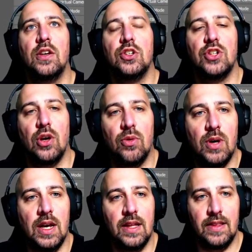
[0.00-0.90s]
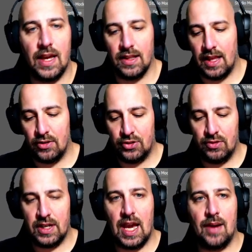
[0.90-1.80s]
So that allows you to
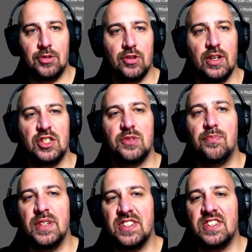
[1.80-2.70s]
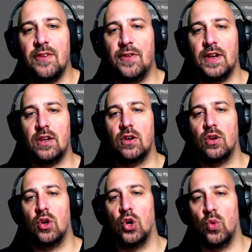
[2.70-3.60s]
capture a specific
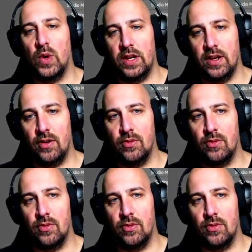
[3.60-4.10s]
window.